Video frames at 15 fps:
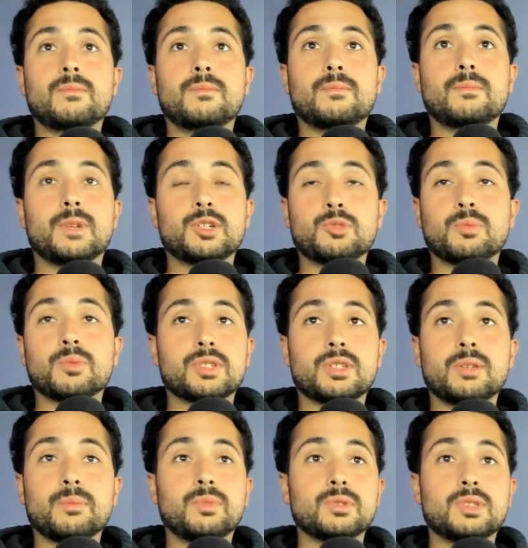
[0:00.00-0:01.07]
much more
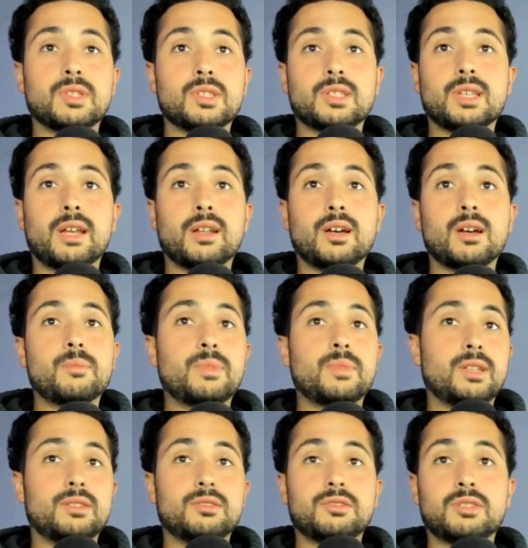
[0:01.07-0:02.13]
simple to set up
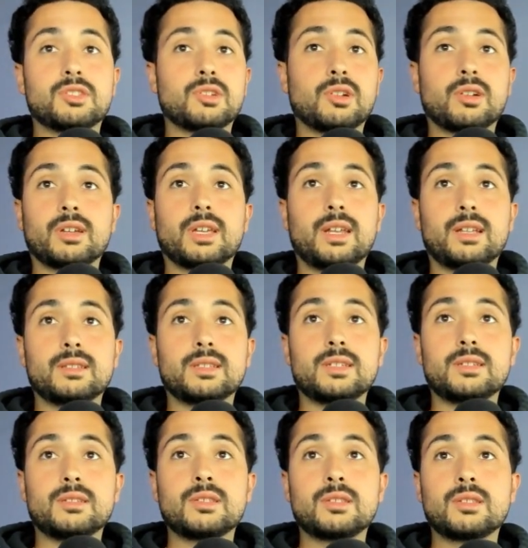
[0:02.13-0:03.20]
and just start getting
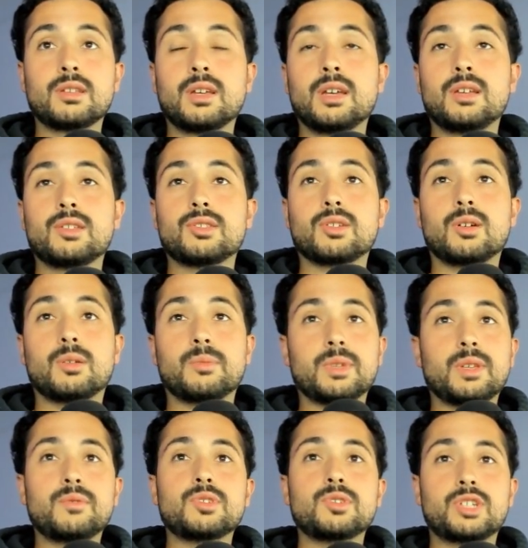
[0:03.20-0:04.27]
leads. So I'm gonna
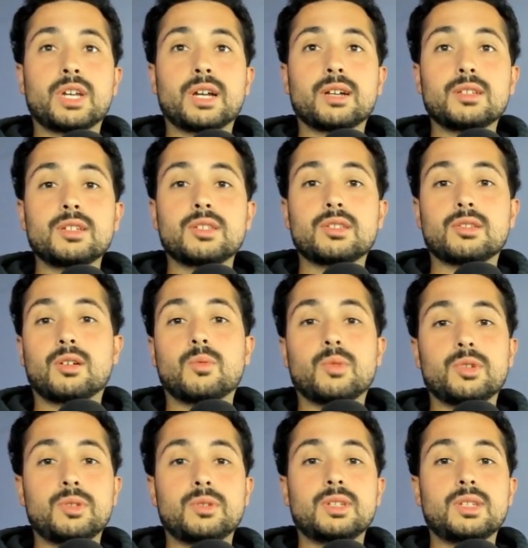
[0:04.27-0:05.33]
give you a checklist on what
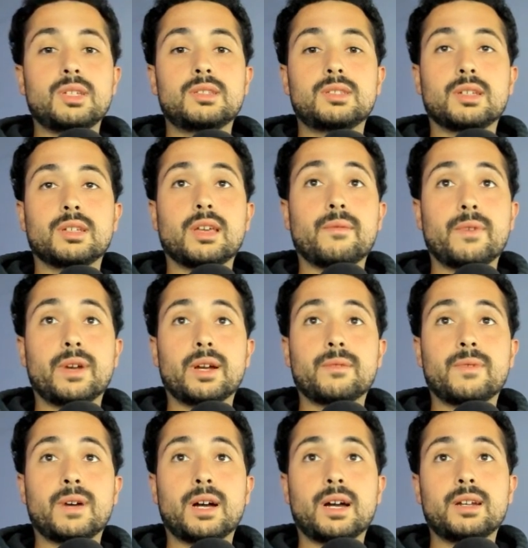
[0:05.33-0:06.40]
you need to get
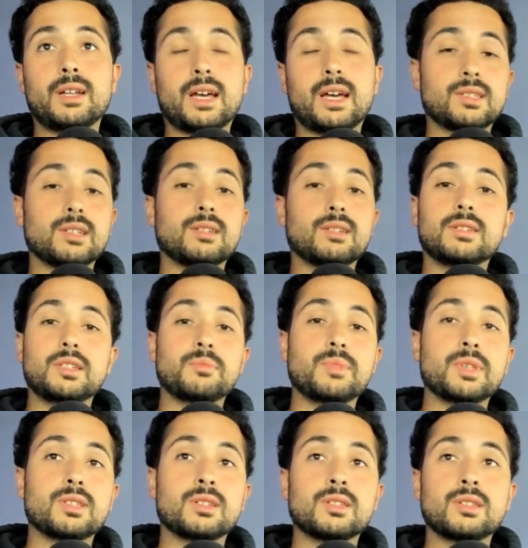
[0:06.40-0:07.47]
verified as a cleaning
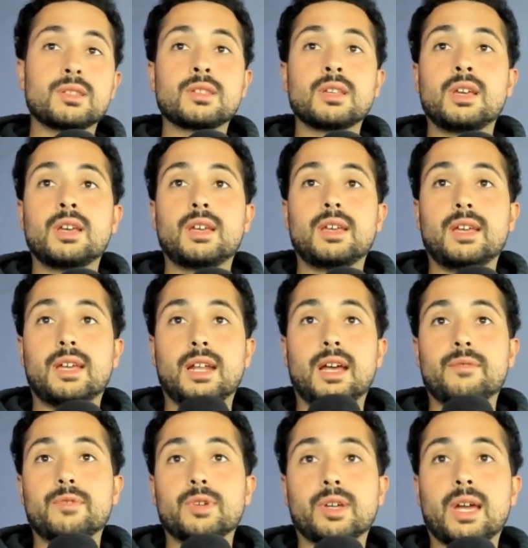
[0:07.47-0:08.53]
business and
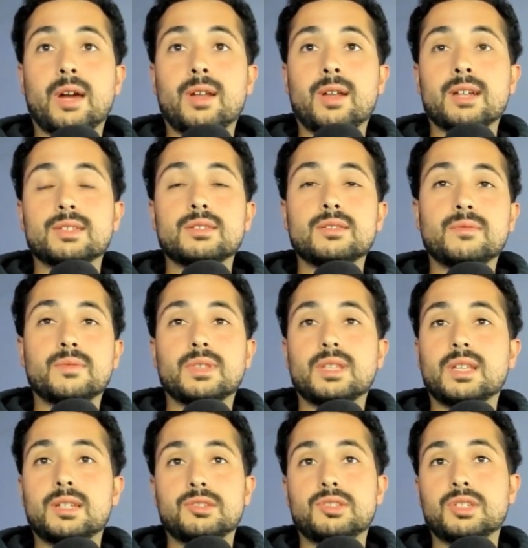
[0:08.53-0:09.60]
have your account active, and
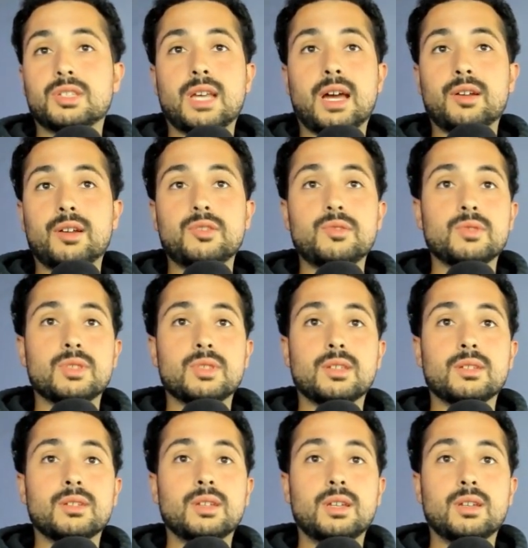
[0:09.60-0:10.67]
then just how to use
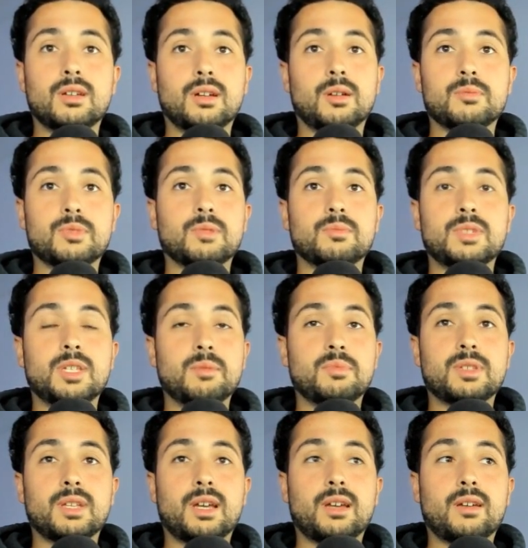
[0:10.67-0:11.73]
it. Some tips
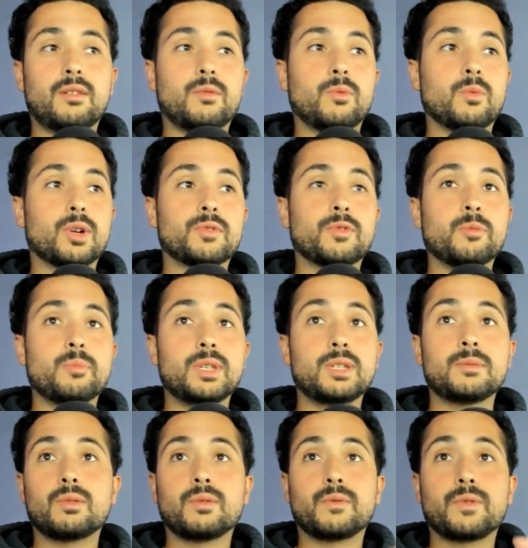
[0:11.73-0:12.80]
that worked for me.
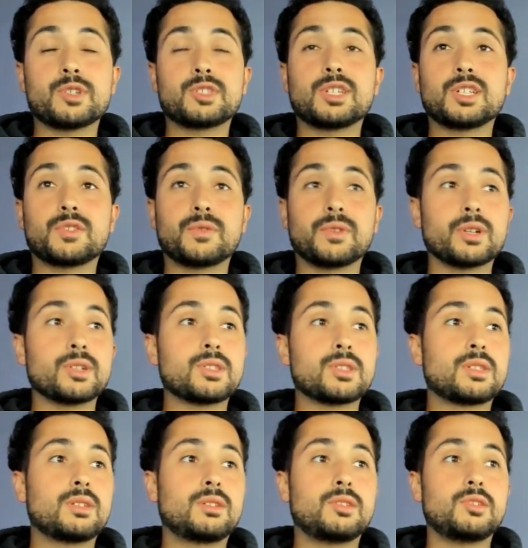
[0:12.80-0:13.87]
First things
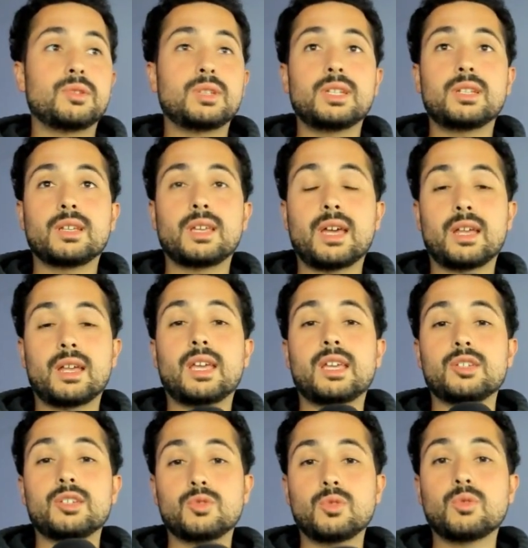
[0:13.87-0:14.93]
first, you need to get
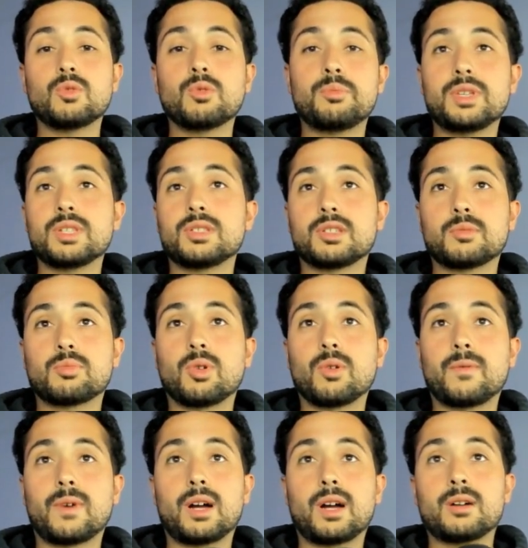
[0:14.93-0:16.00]
a Google business
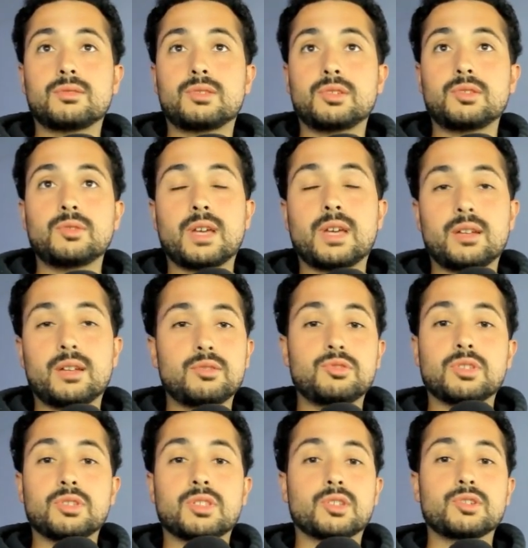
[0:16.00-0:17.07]
profile. To do that, you
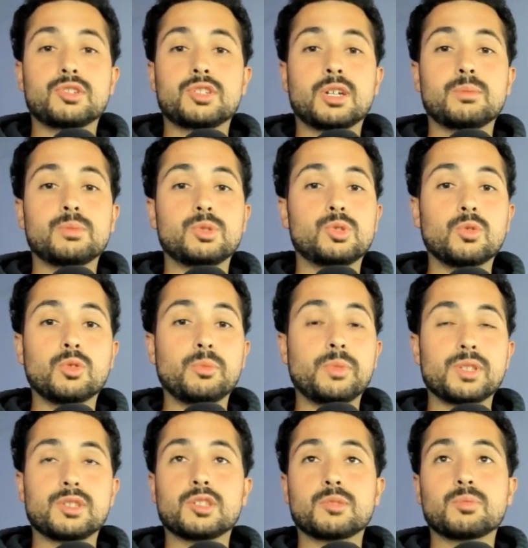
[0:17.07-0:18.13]
just search up Google
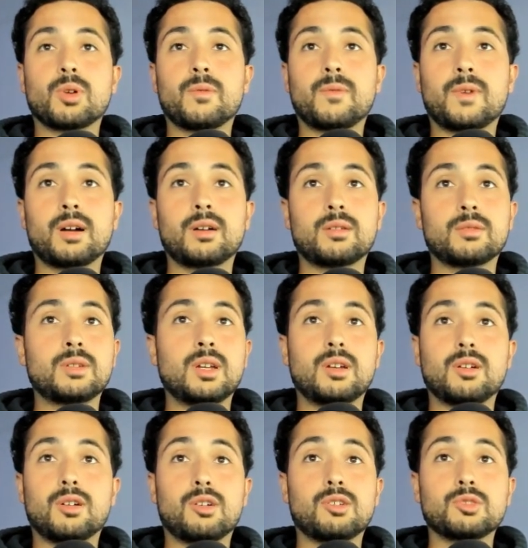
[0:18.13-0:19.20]
business profile
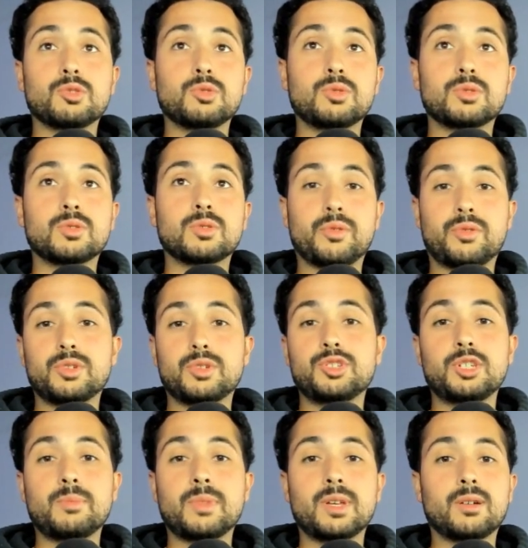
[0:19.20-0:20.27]
on Google with your
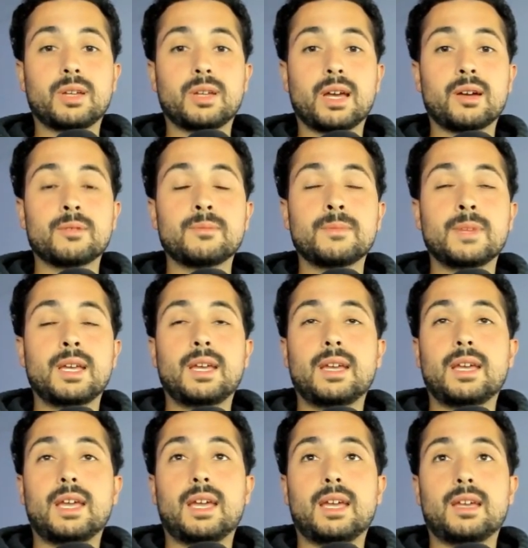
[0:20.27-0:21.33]
Gmail account,
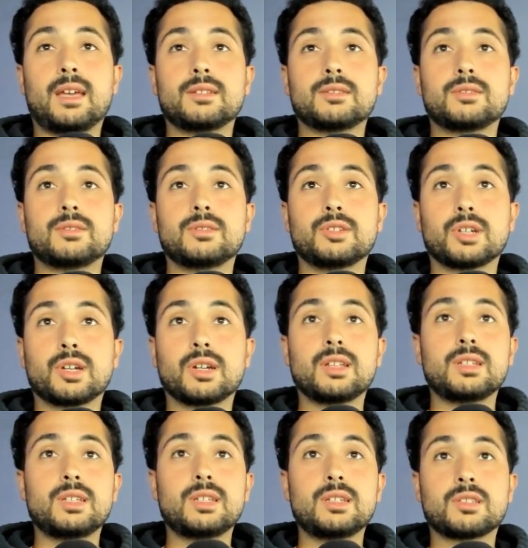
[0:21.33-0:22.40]
and you're gonna
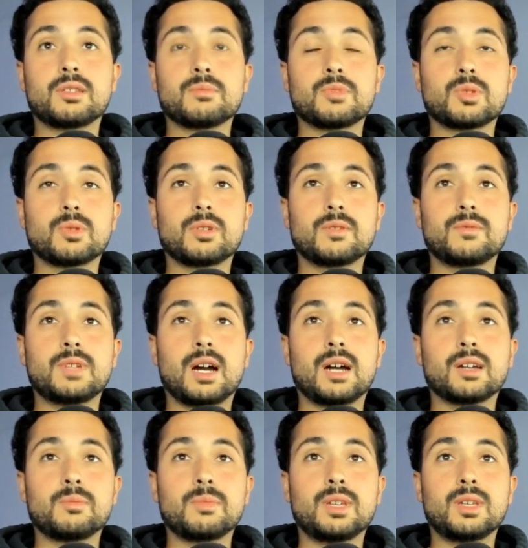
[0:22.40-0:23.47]
need some sort of
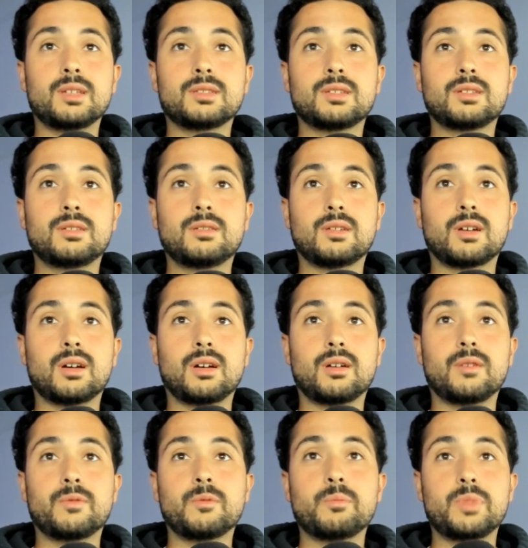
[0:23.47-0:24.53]
document
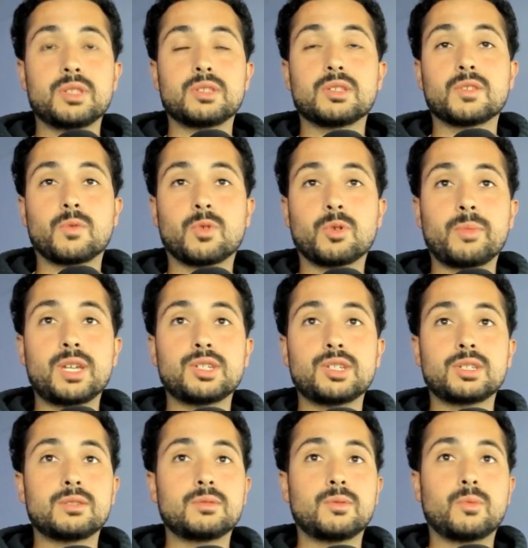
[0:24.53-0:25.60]
of business
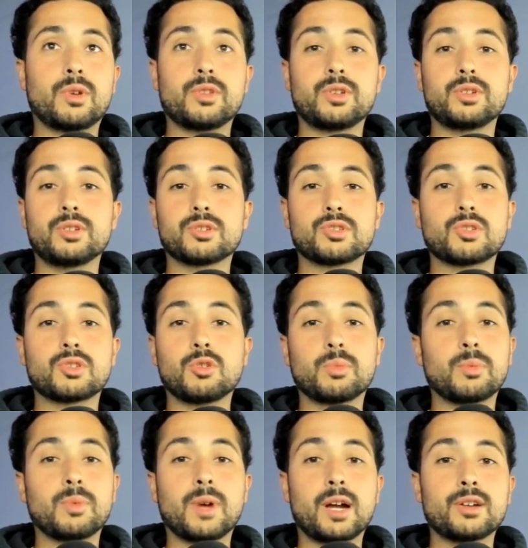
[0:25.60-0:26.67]
formation, whether you're a sole
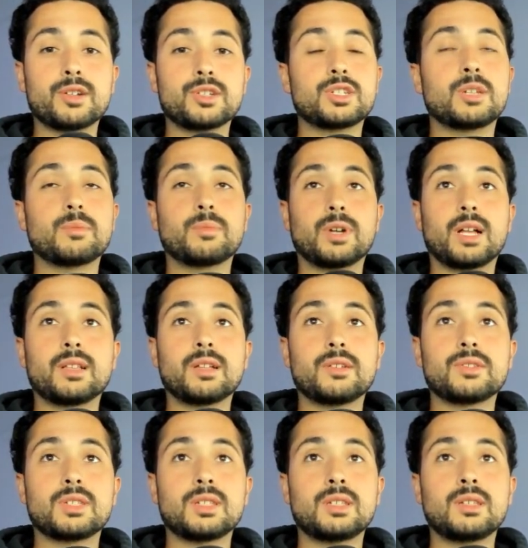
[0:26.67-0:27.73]
proprietorship or
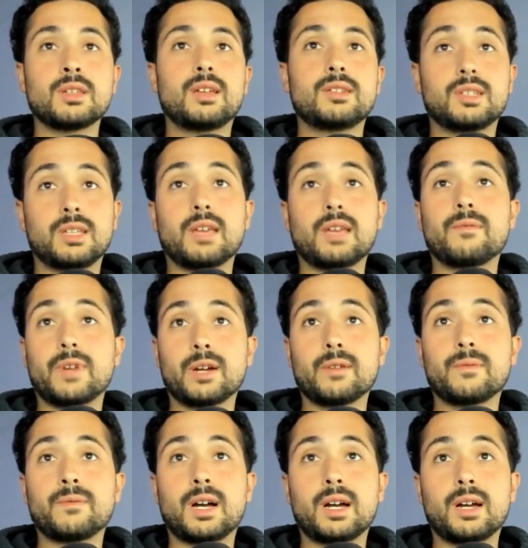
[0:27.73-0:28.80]
LLC, to get
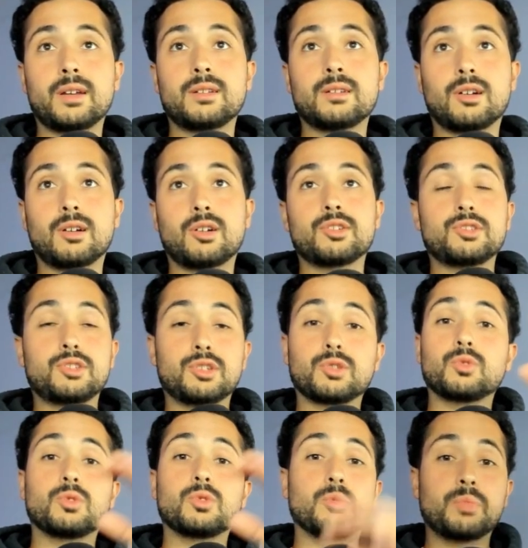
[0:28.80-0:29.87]
verified on your
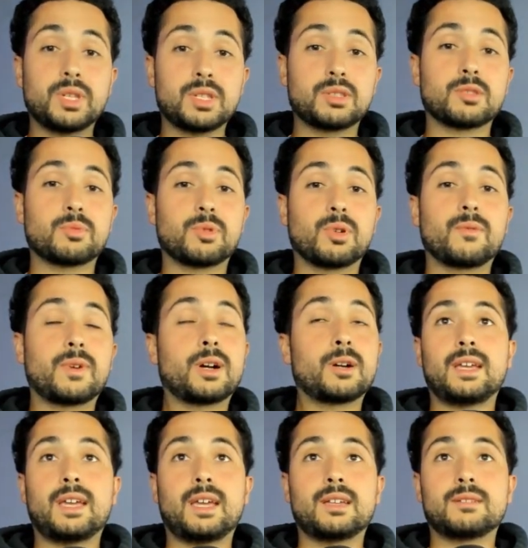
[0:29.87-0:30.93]
Google business profile.
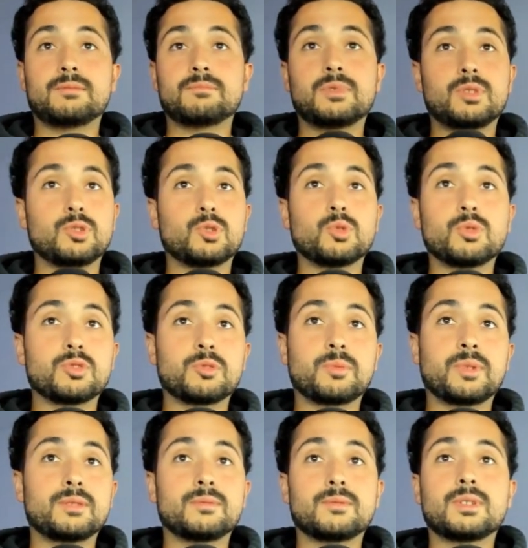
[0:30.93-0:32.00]
And Google's
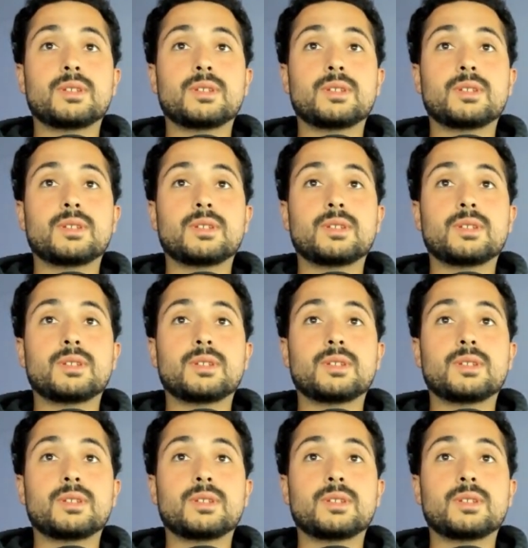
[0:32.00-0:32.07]
been